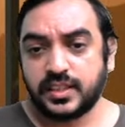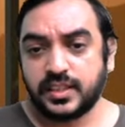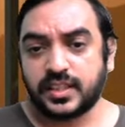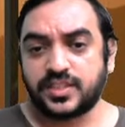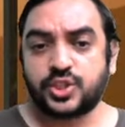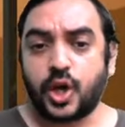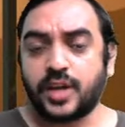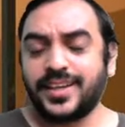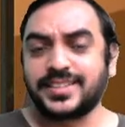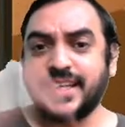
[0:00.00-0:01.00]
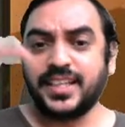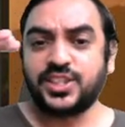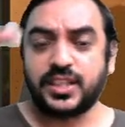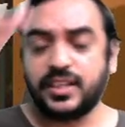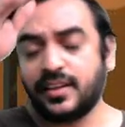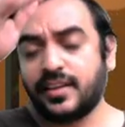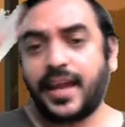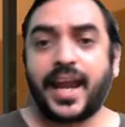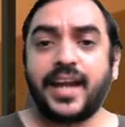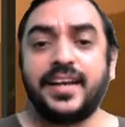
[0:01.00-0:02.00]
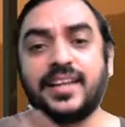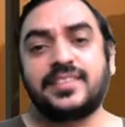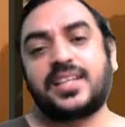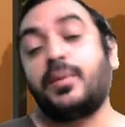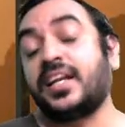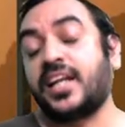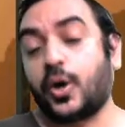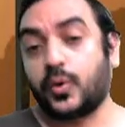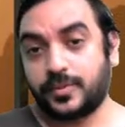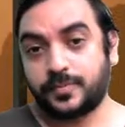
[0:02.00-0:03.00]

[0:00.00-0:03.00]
the stock is reaching and it is coming down.